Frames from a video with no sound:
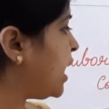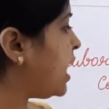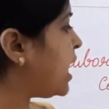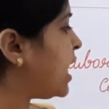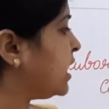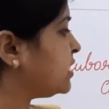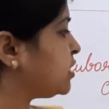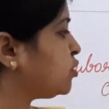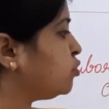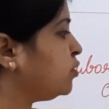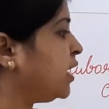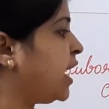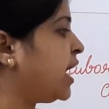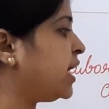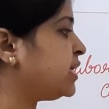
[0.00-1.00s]
as
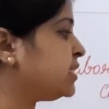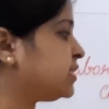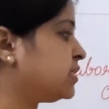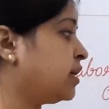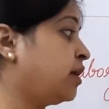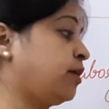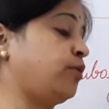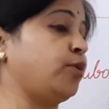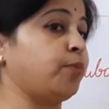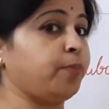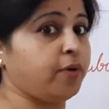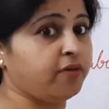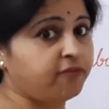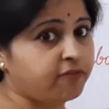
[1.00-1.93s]
soon as a group of